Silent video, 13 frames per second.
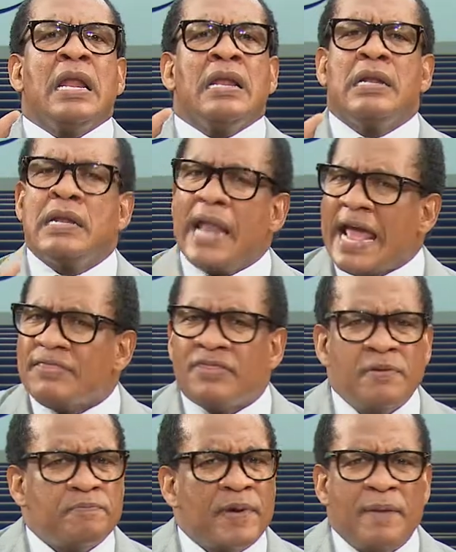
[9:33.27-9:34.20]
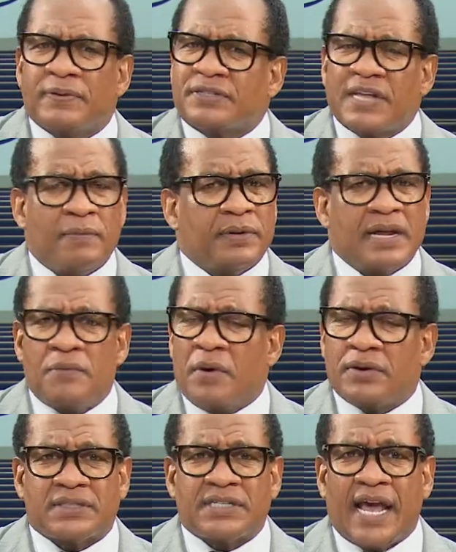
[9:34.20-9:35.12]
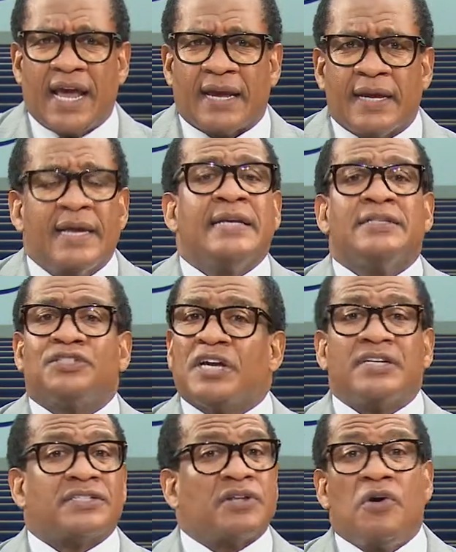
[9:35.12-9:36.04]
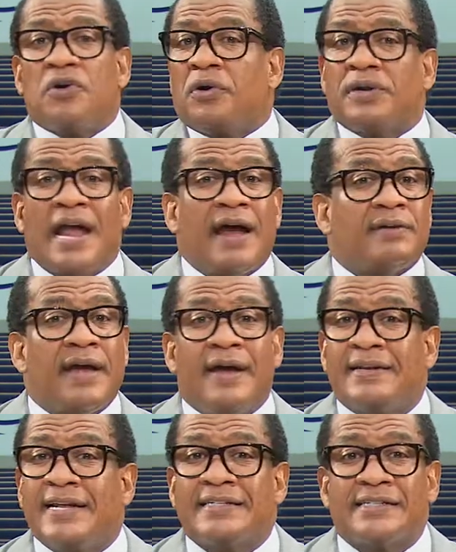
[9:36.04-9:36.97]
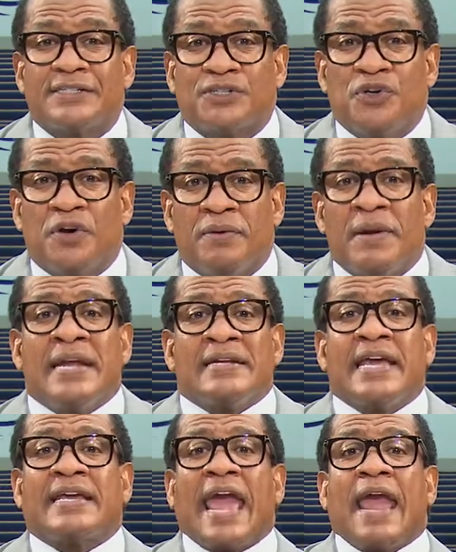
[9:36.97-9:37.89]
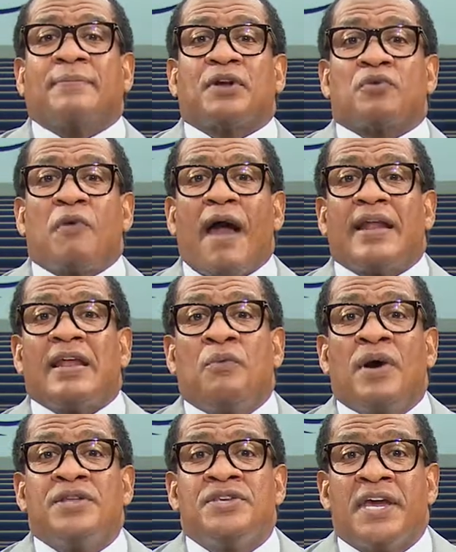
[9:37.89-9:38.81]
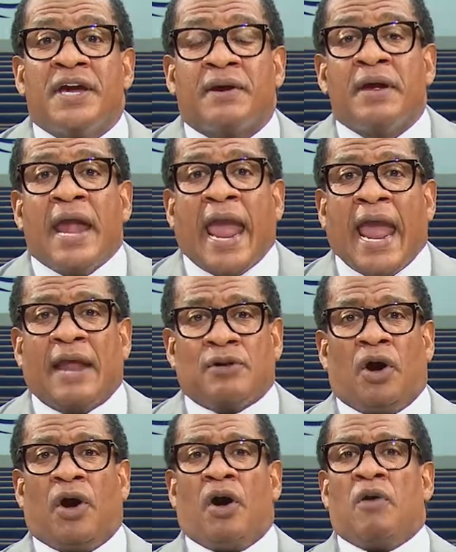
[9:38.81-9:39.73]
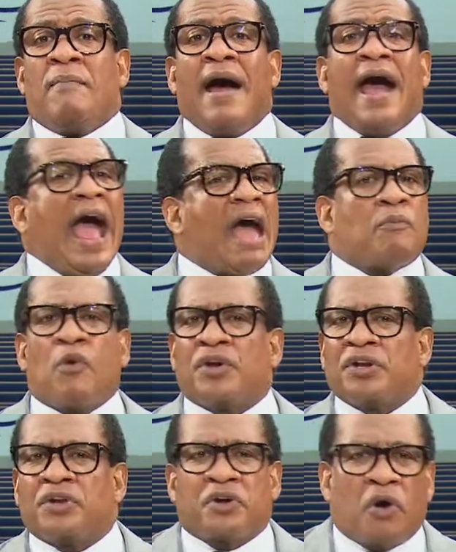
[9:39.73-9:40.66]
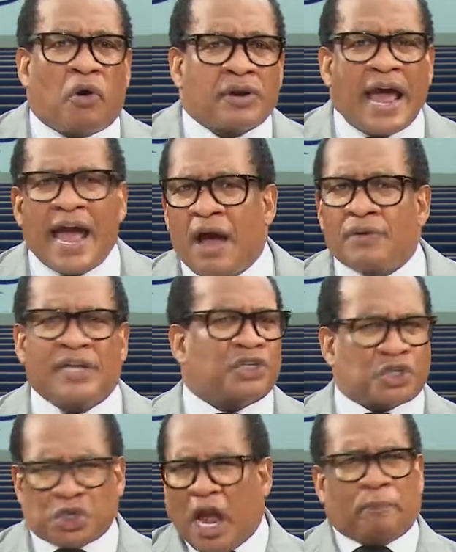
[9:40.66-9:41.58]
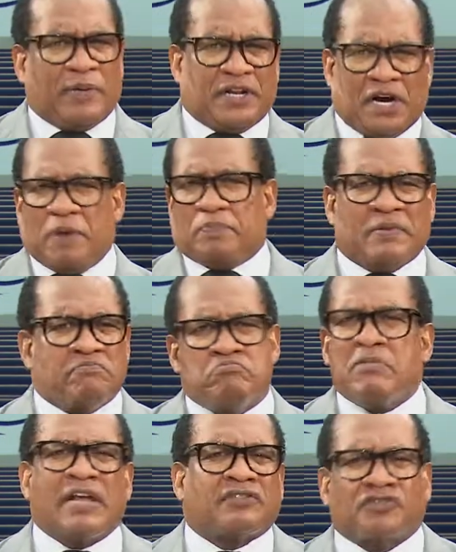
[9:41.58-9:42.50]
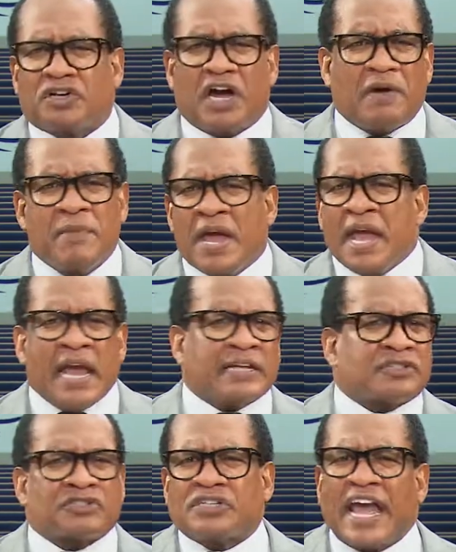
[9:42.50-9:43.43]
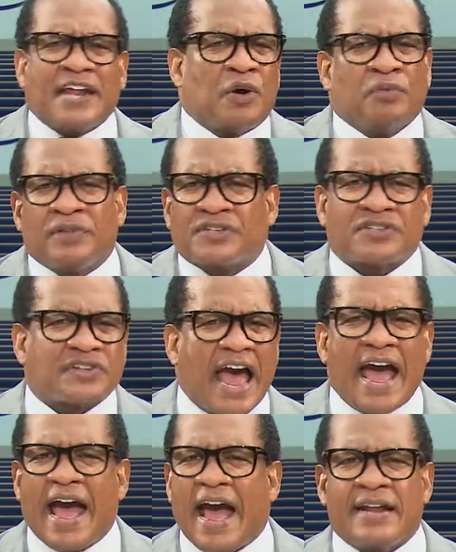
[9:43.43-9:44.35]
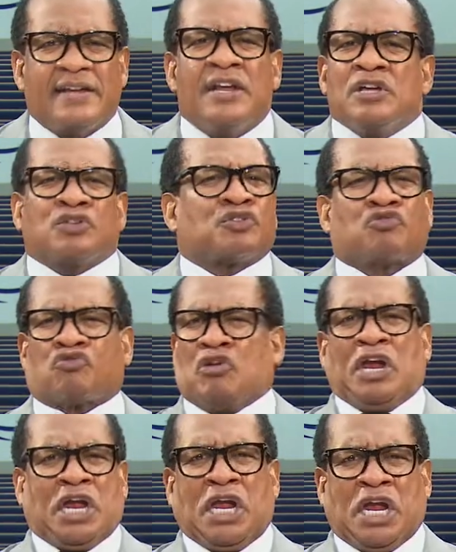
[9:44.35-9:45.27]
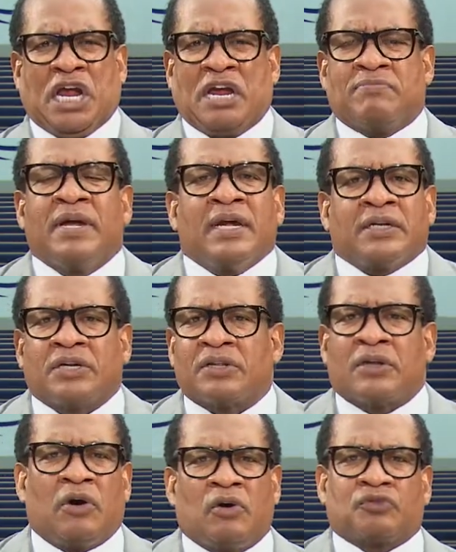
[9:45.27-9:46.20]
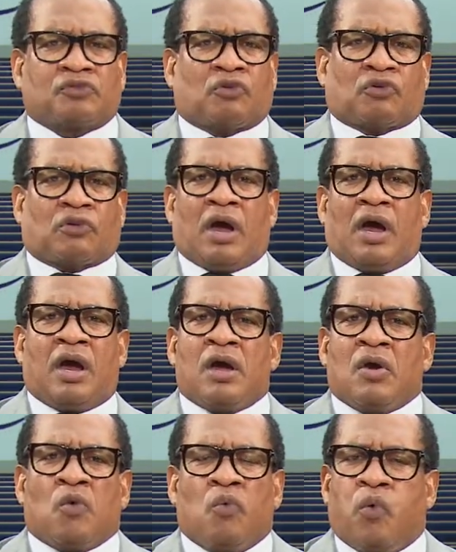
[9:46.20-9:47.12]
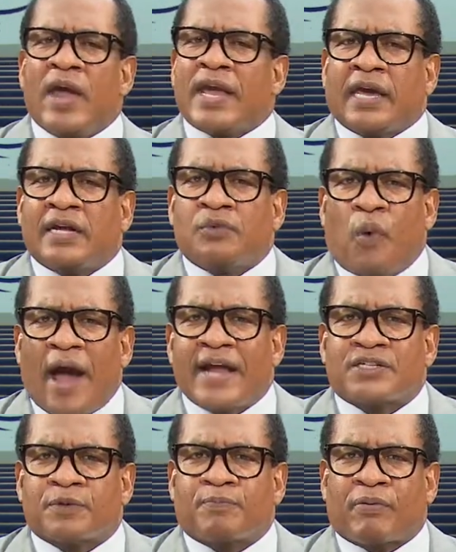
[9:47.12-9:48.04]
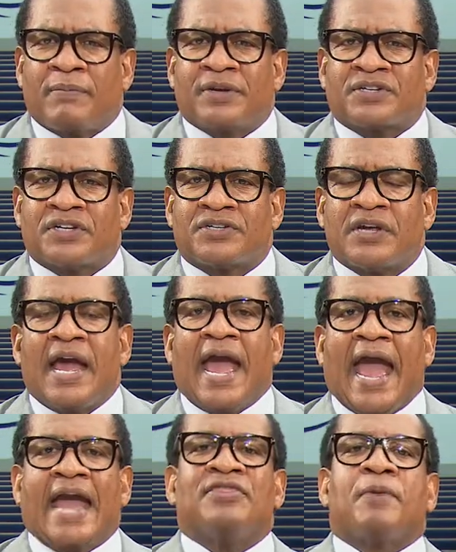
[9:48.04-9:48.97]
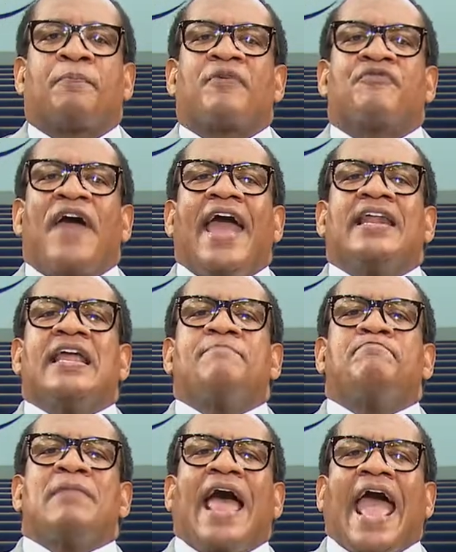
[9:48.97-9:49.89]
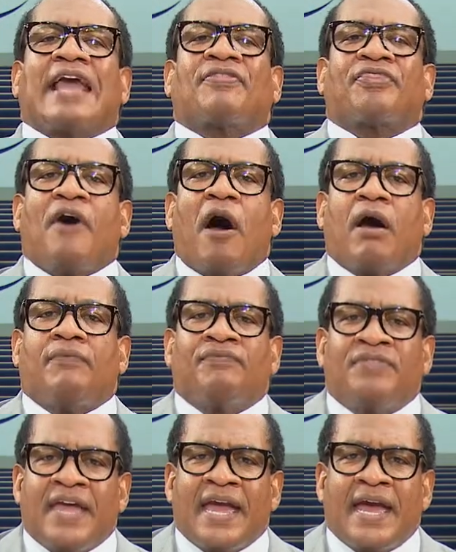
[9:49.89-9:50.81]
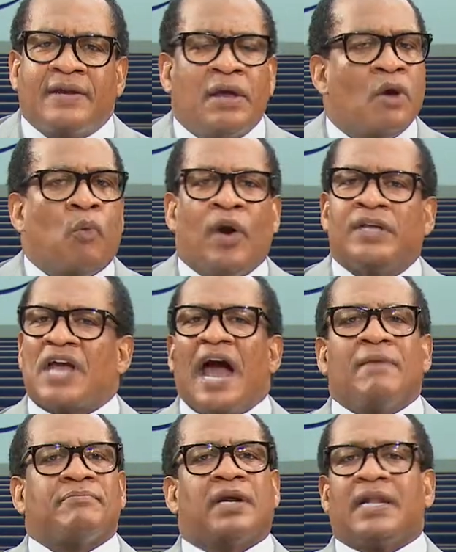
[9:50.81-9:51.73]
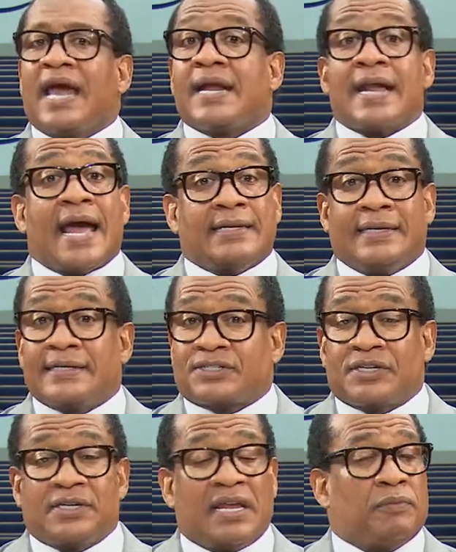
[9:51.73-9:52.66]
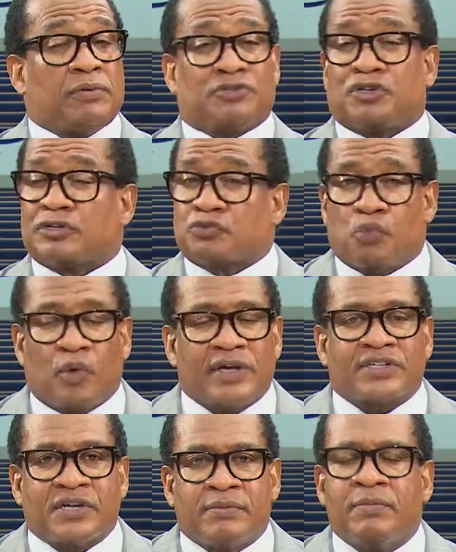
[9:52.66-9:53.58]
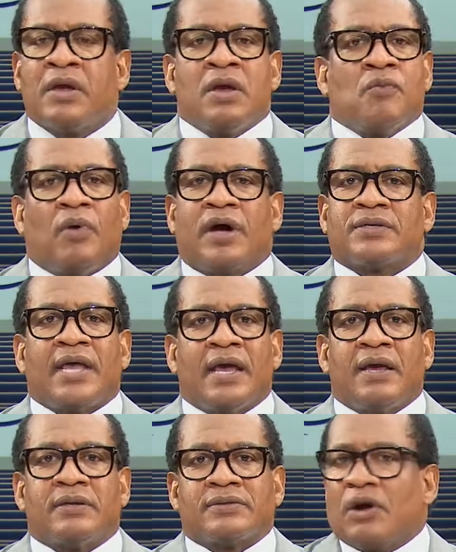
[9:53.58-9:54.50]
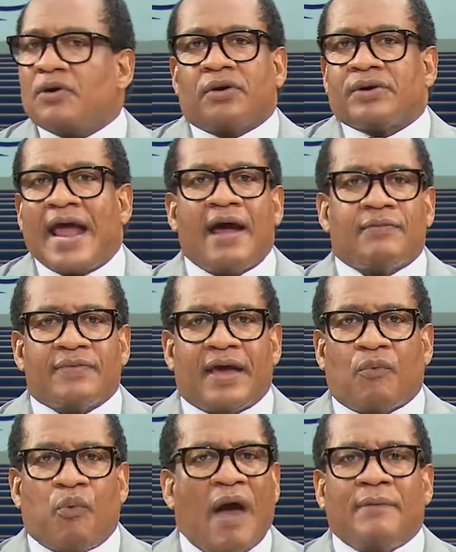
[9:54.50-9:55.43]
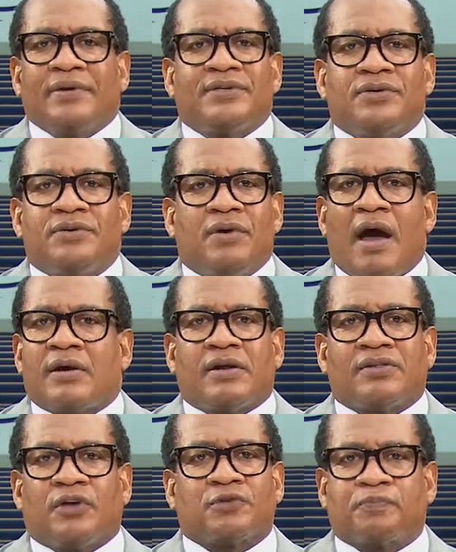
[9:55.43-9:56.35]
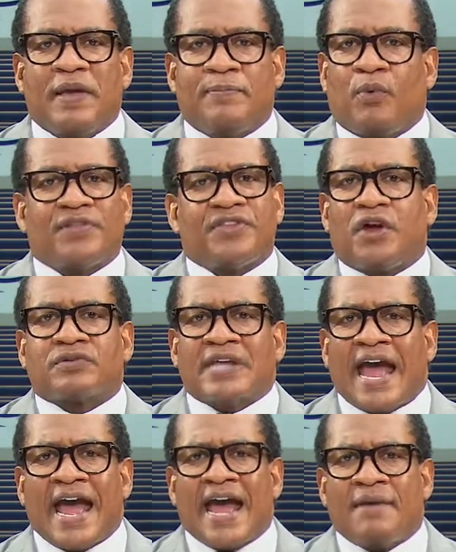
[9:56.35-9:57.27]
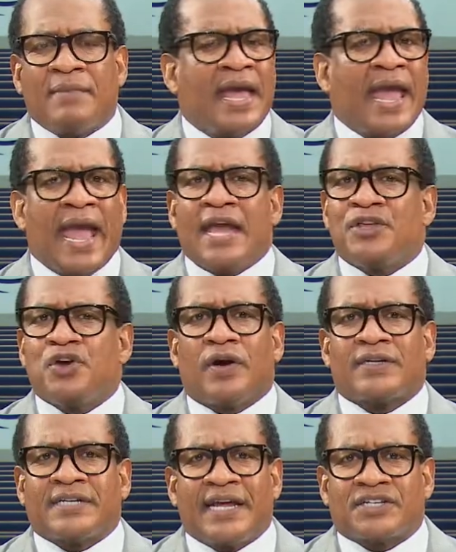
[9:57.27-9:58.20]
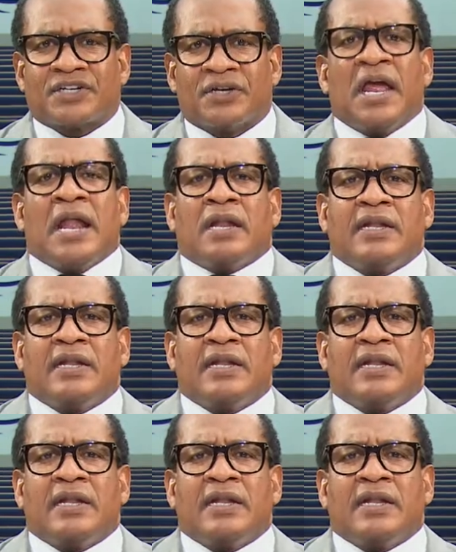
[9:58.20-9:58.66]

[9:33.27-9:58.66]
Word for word: Let them people say what they want to say. Just don't go down there and listen to them. They came to Raleigh one year, and oh my, I wanted to go down and chop it up and mix it up and stand on the side and scream to those uh, wicked white supremacists. And the prevailing black thought then, which I'm glad I listened, it was just wisdom, was don't go down there. Why would you honor those people with your time and your attention?